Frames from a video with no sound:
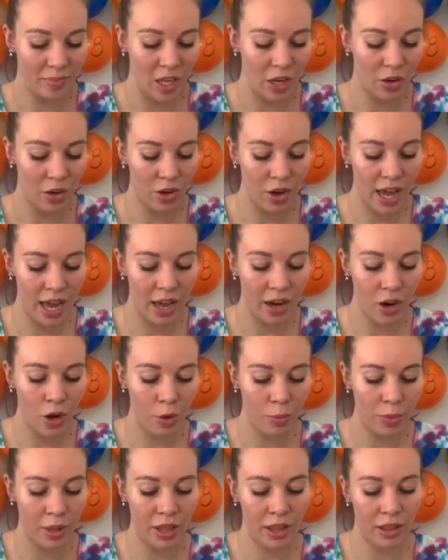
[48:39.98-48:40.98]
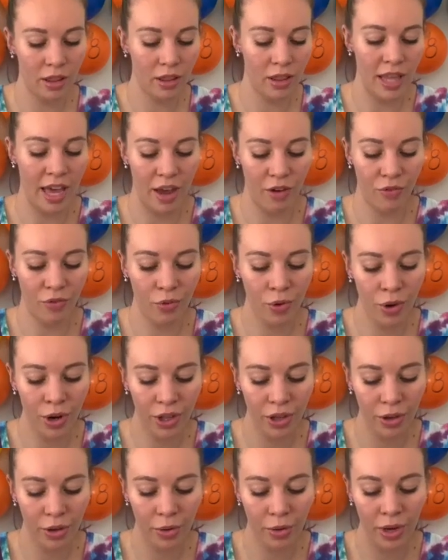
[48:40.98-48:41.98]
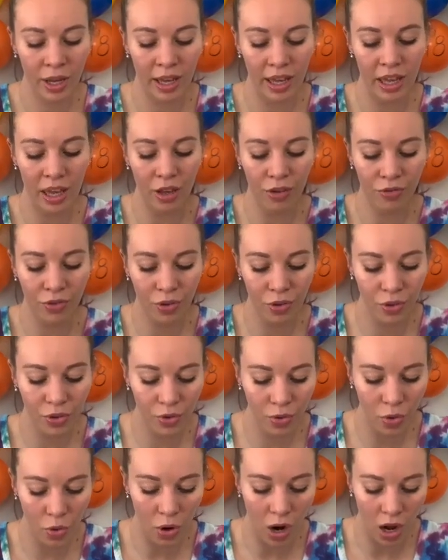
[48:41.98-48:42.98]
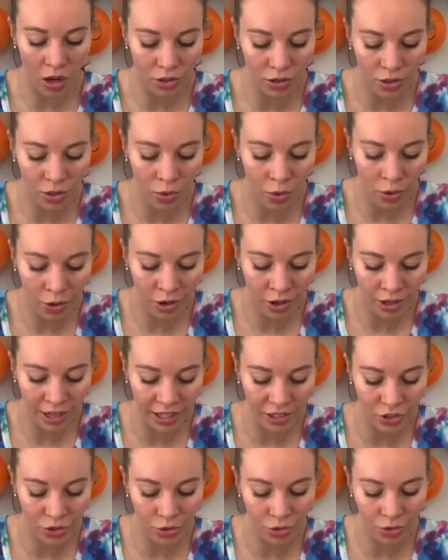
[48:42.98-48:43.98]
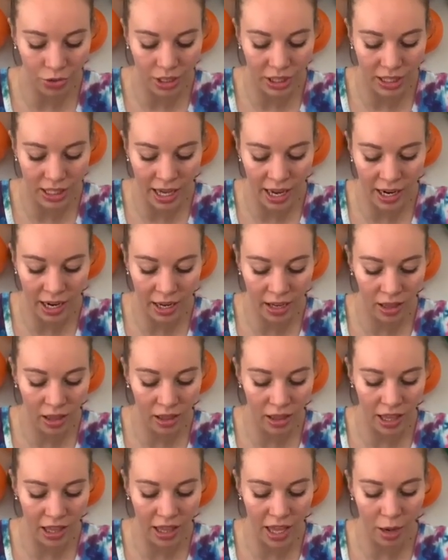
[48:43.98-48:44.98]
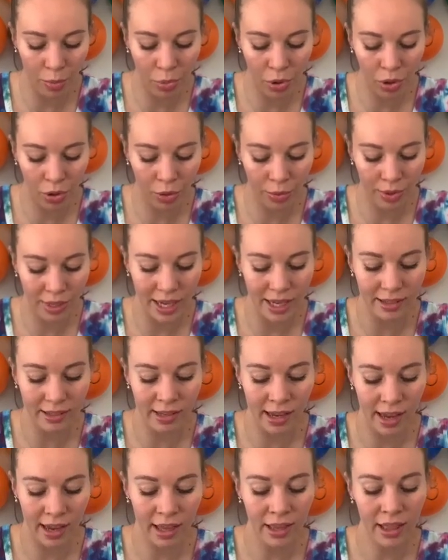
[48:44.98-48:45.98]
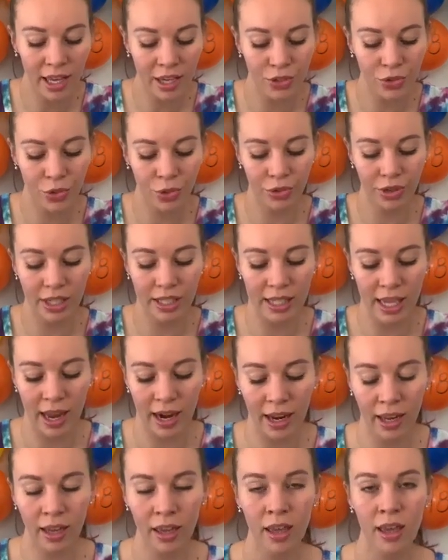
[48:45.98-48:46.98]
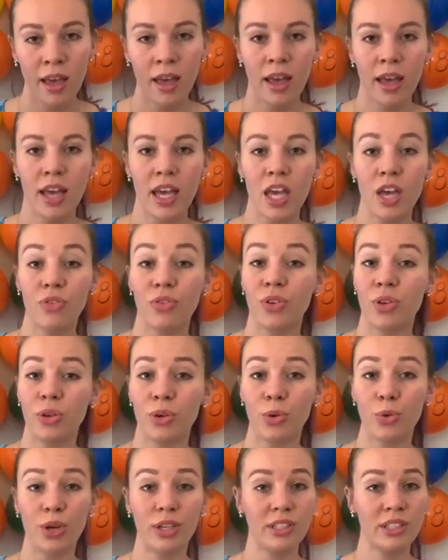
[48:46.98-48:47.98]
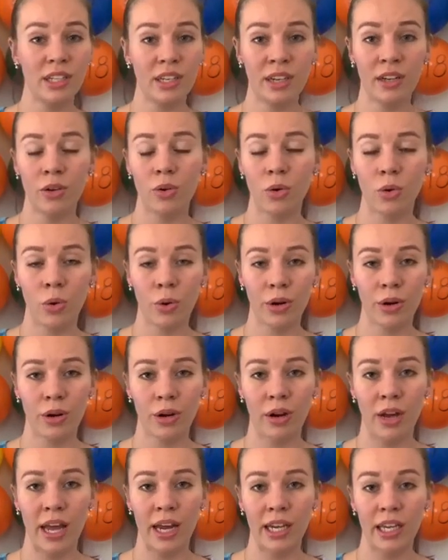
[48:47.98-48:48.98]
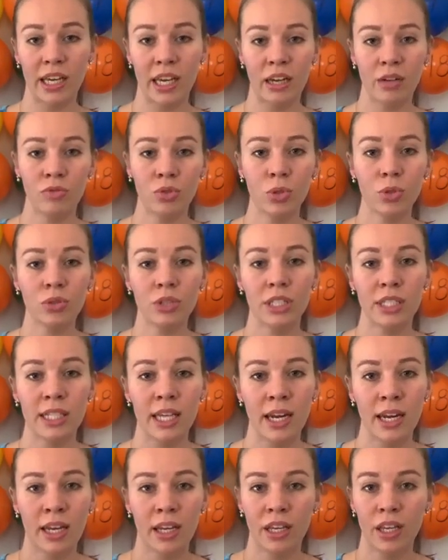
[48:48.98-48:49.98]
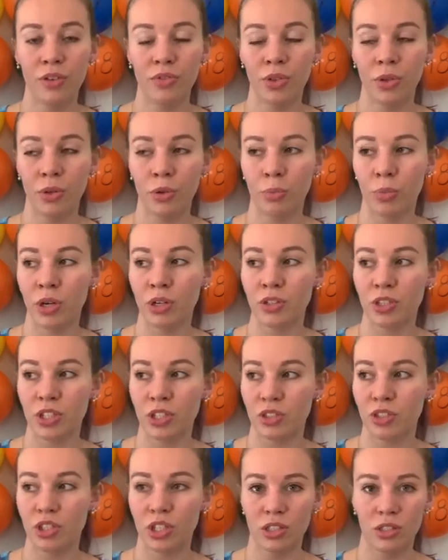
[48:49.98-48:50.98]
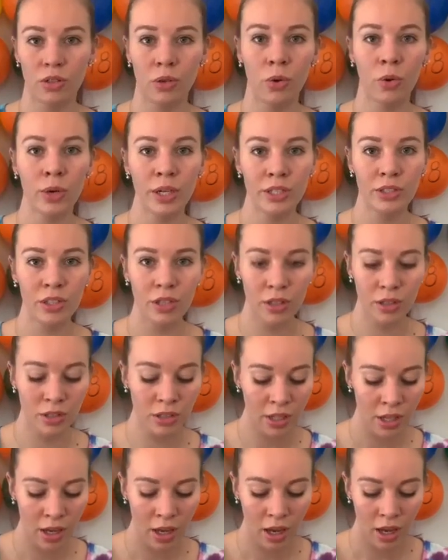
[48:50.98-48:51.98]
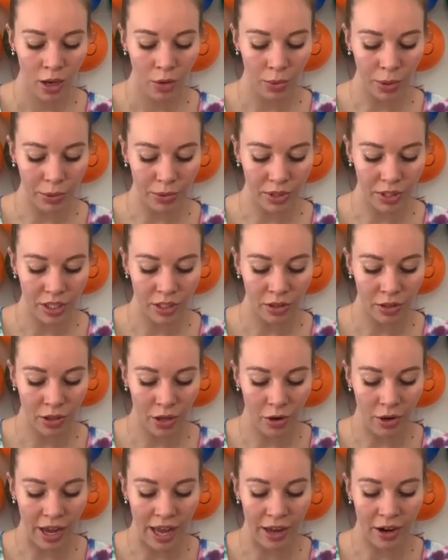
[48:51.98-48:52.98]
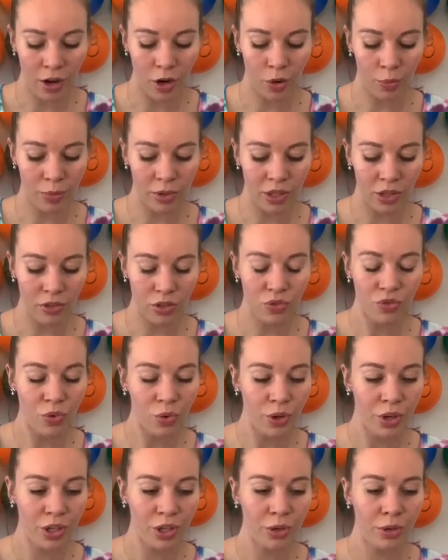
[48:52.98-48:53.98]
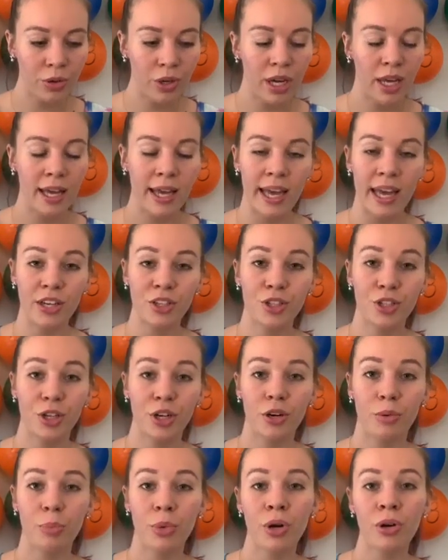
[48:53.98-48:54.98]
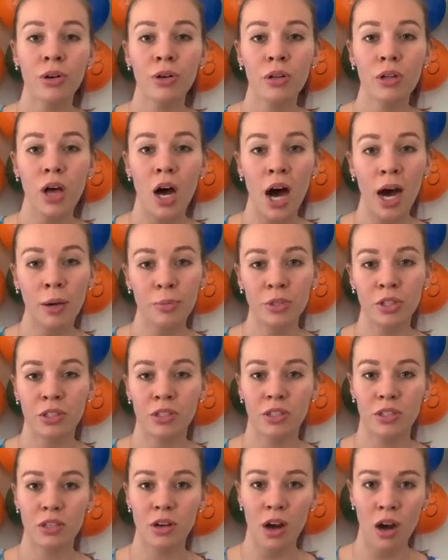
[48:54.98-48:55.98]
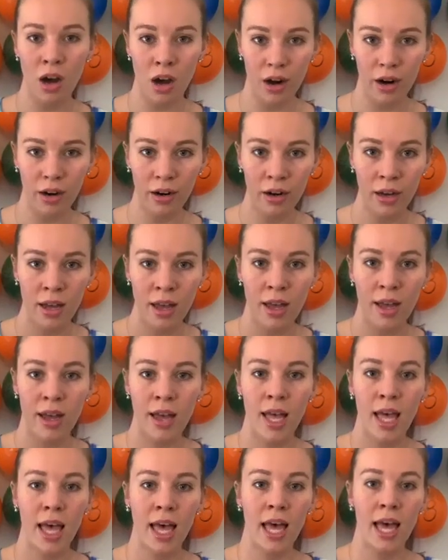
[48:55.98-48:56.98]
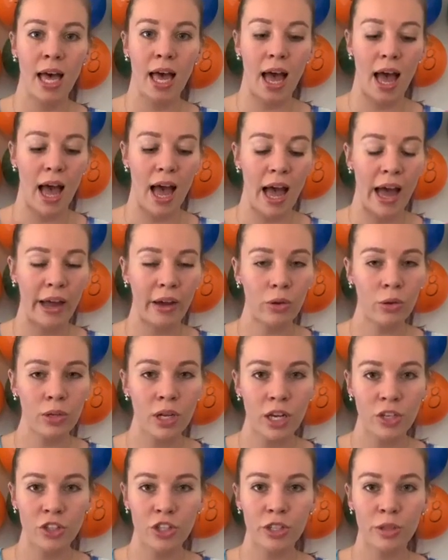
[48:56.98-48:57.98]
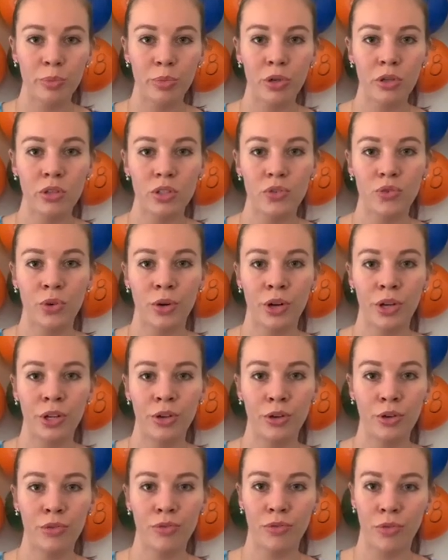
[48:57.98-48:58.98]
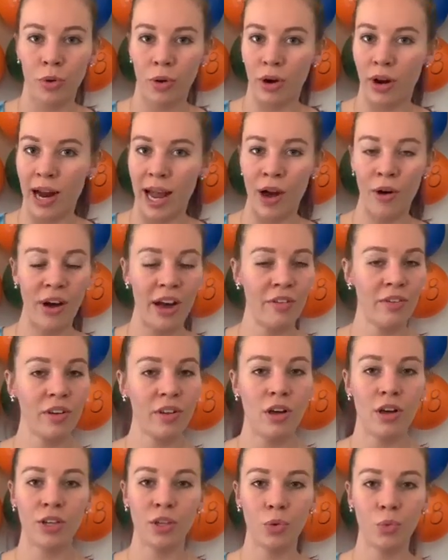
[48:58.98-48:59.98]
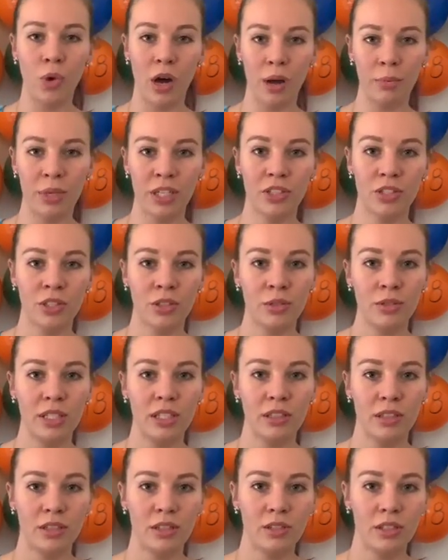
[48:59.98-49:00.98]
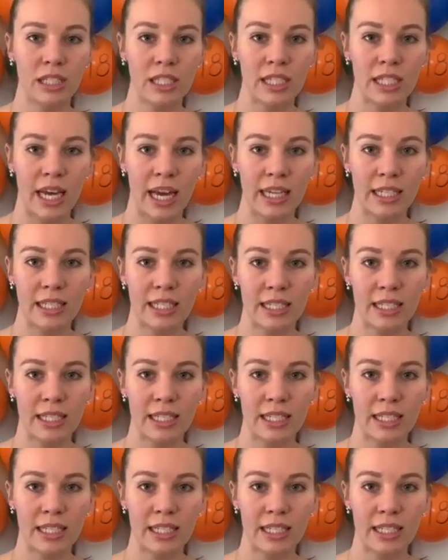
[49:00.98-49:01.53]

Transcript: I'll go ahead and open that for you. If you also ordered a jewelry setting, then that pearl would get set in that jewelry setting. If you didn't order any kind of jewelry setting, if you purchased just the oysters, we will still go ahead and open those for you. And your pearl options are, I hold on to the pearls for you for however long you want me to until you decide